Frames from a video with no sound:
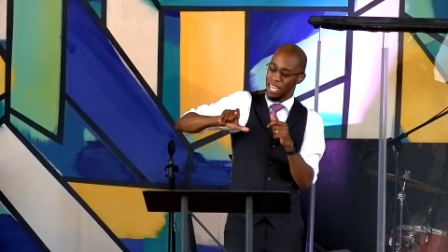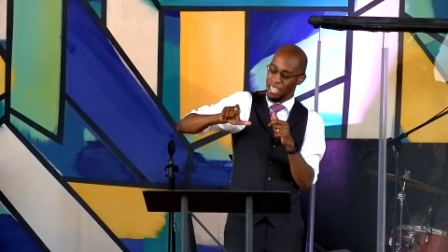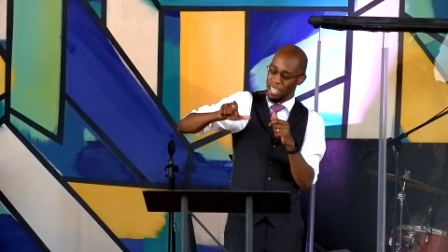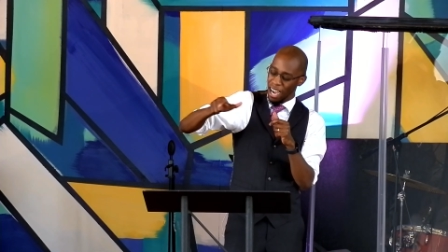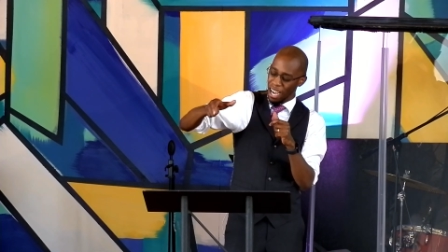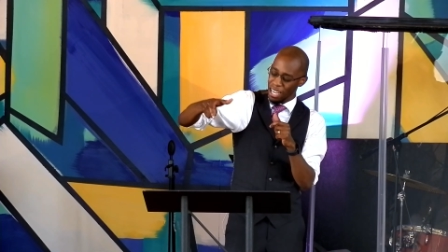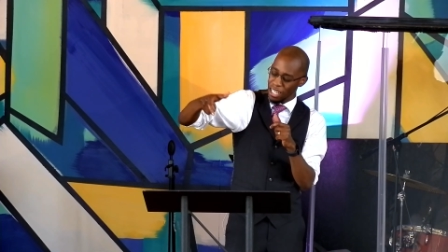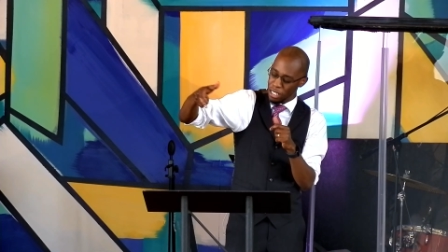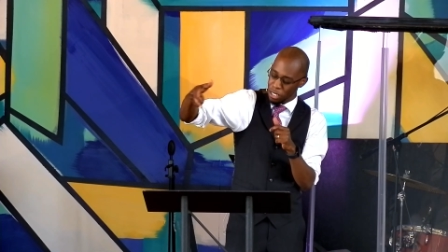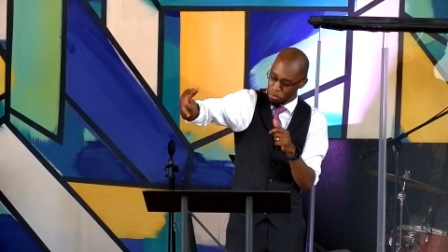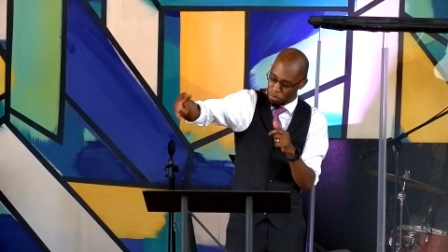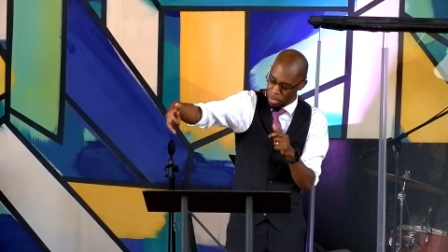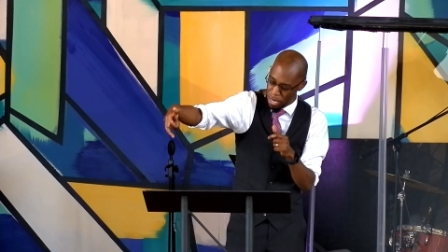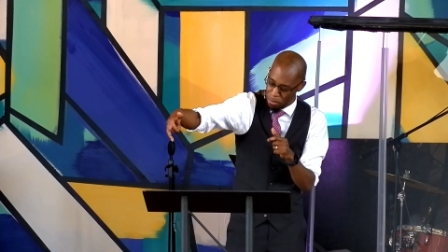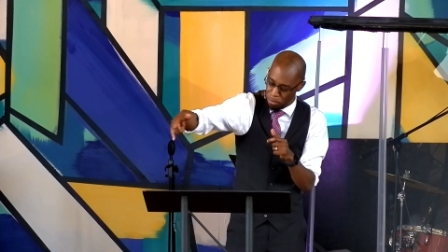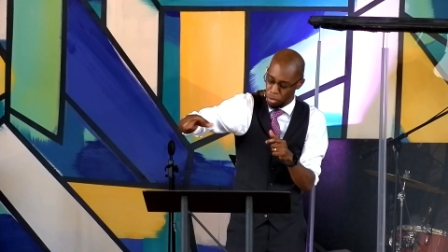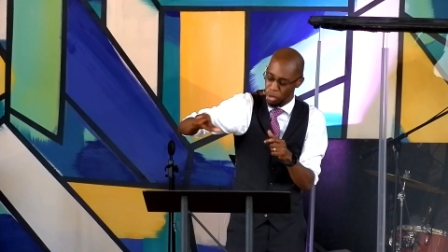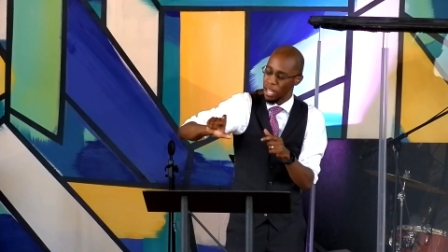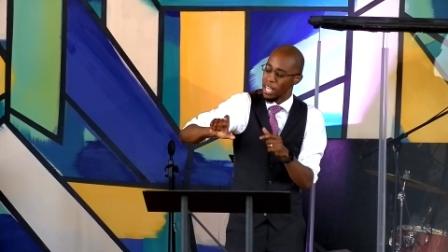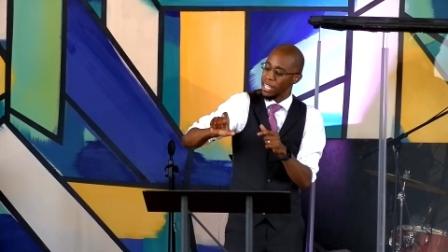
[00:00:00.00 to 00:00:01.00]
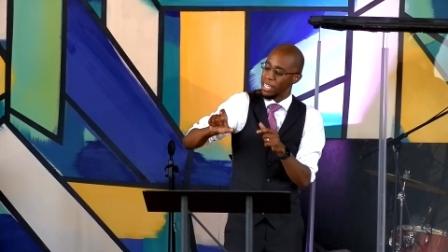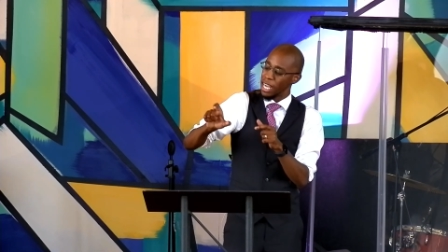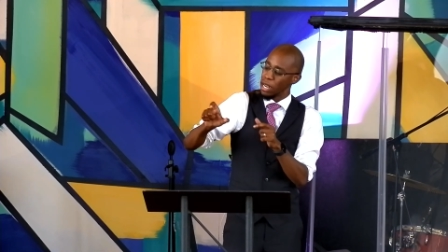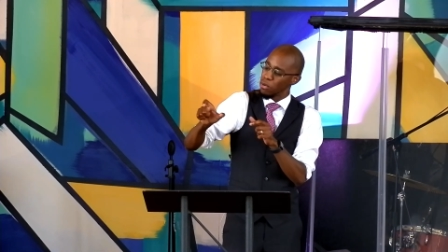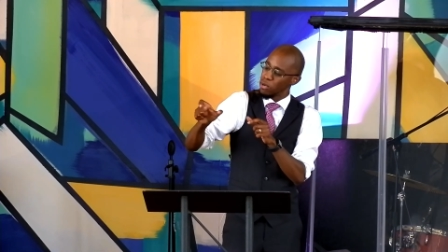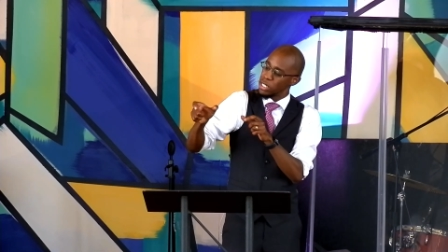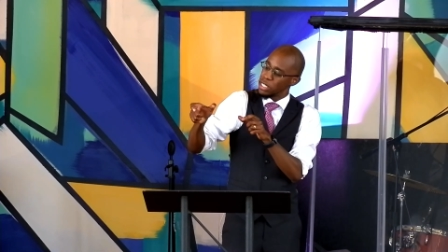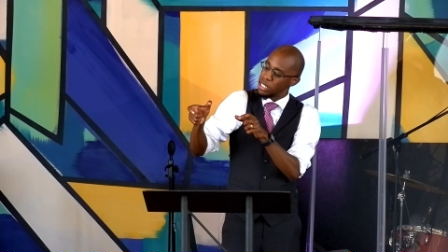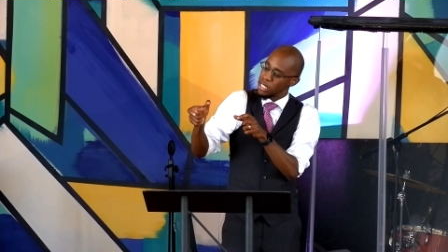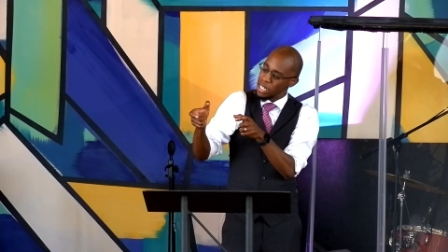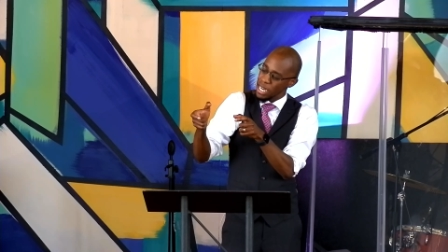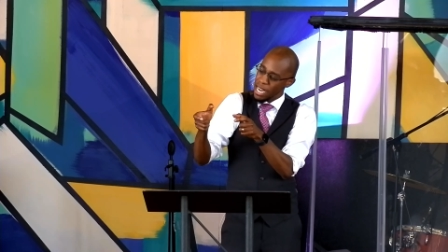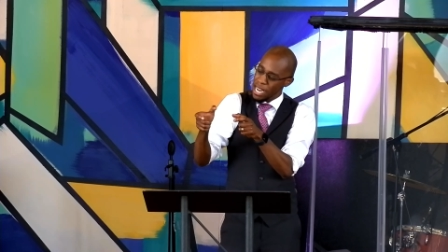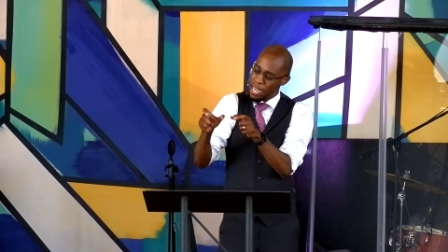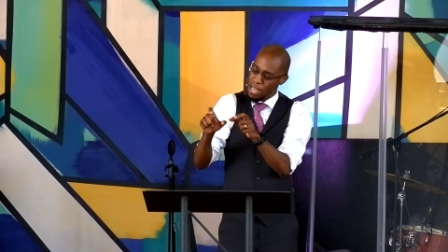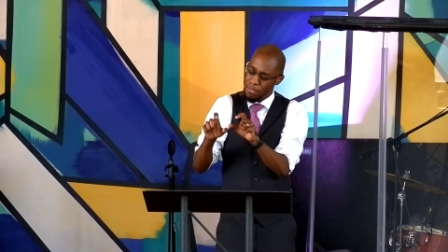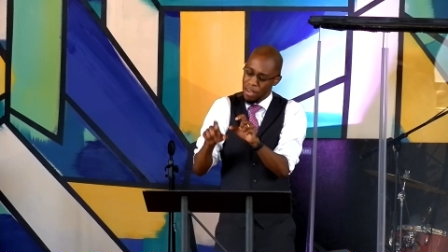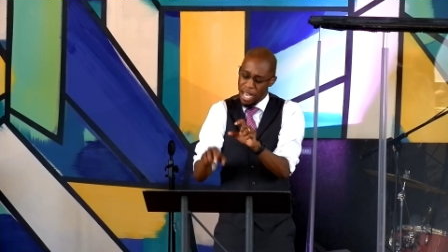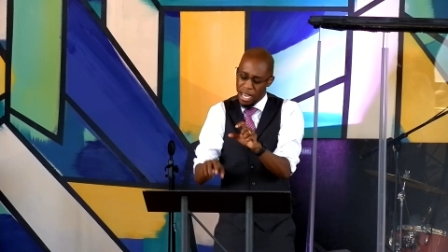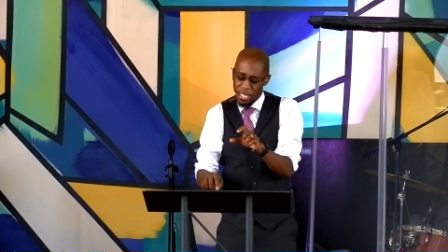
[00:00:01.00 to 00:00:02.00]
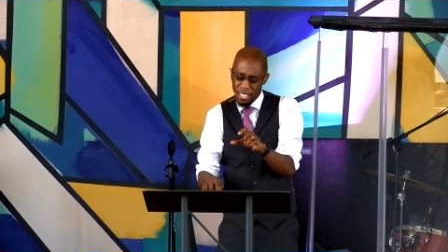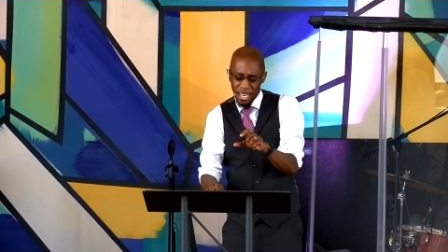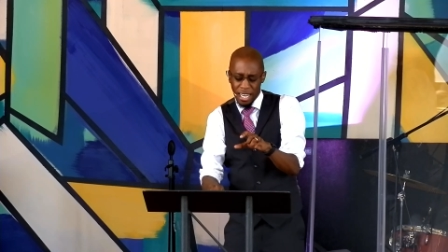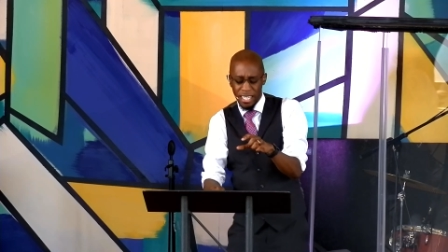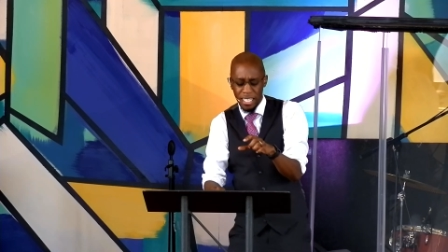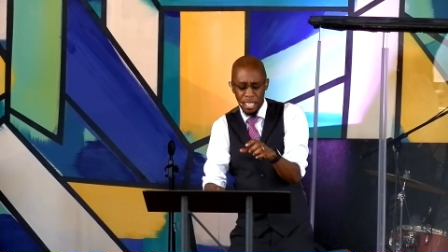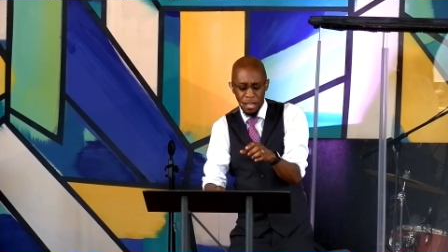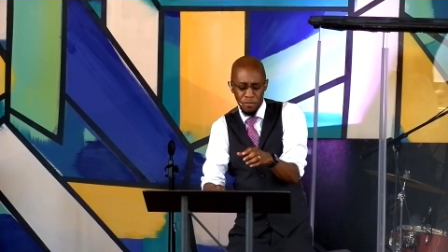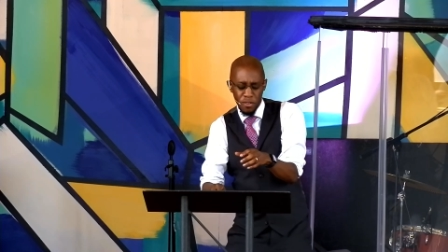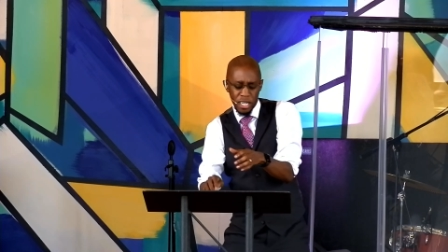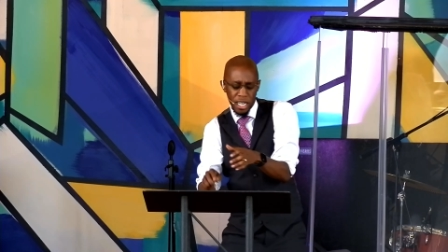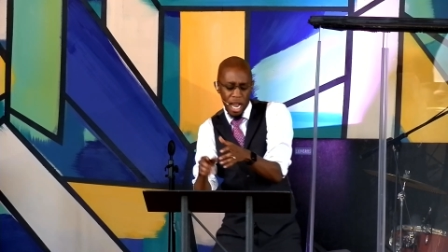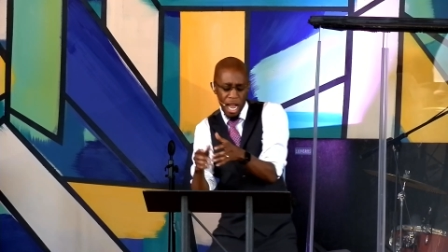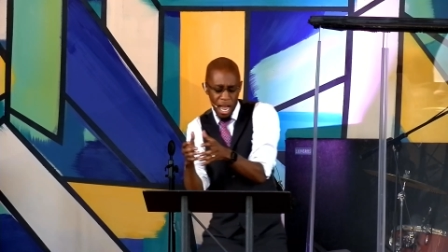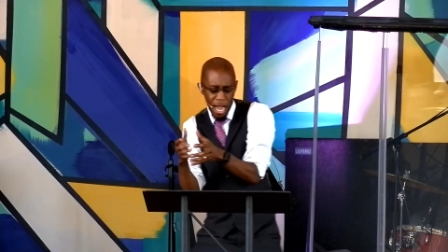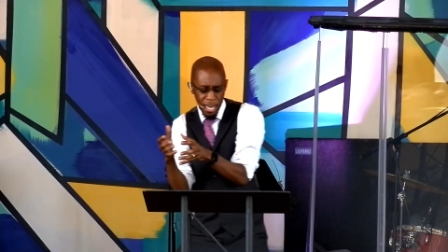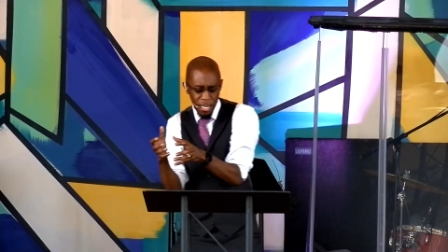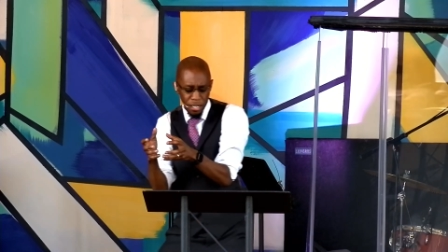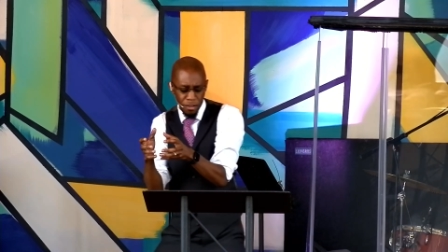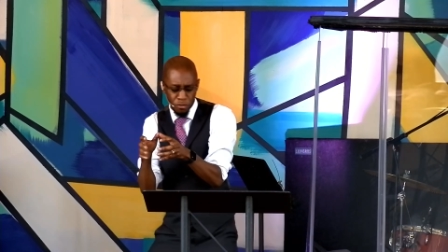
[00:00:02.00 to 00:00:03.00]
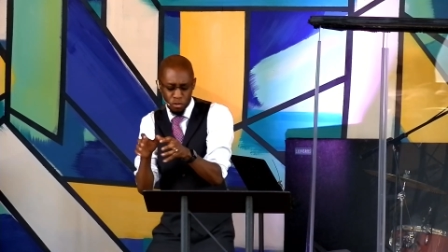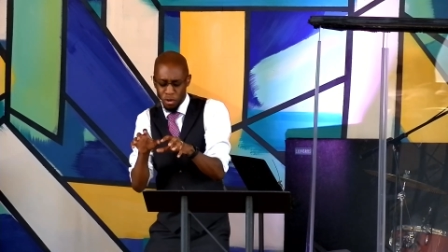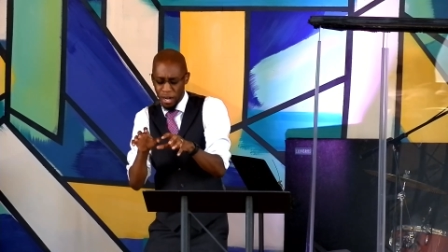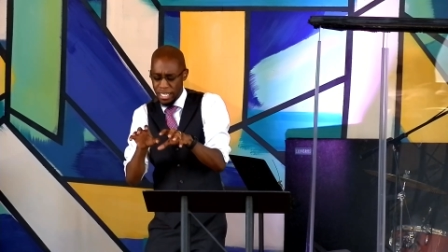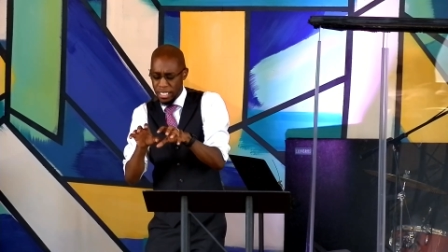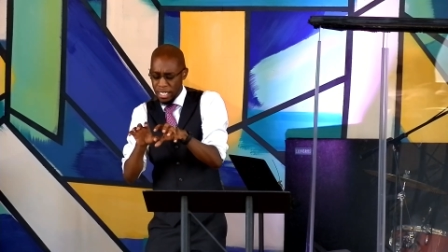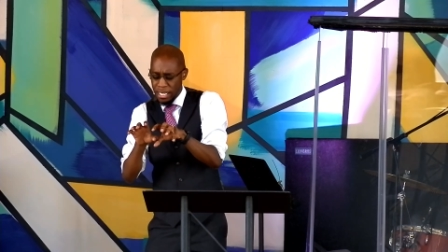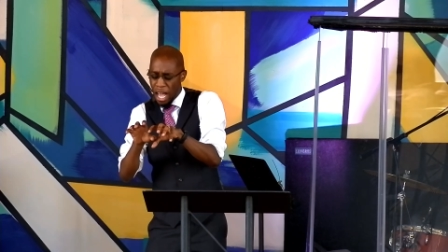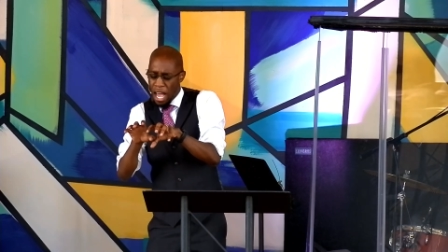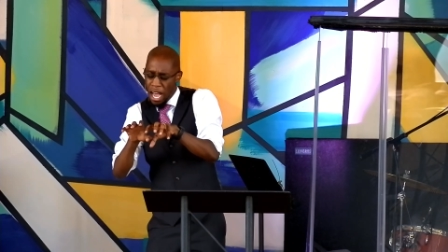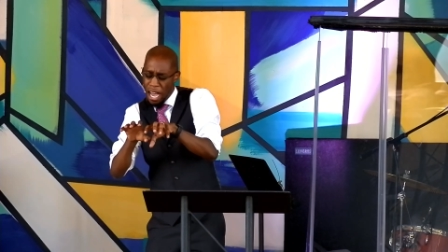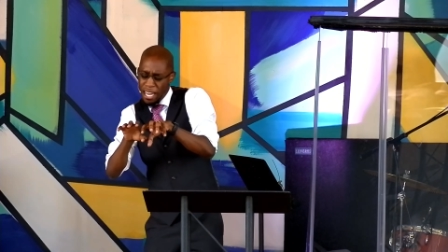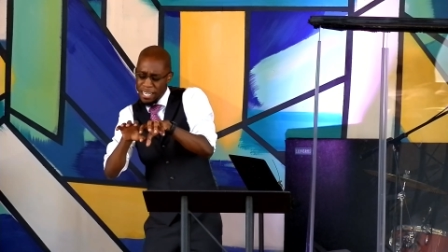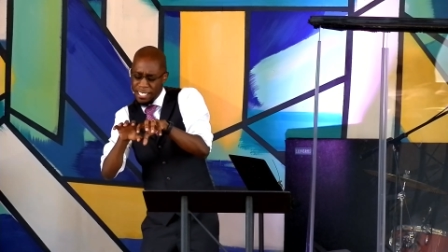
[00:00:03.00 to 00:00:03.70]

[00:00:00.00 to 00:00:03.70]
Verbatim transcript: God's people, they receive a slightly different kind of grace, a,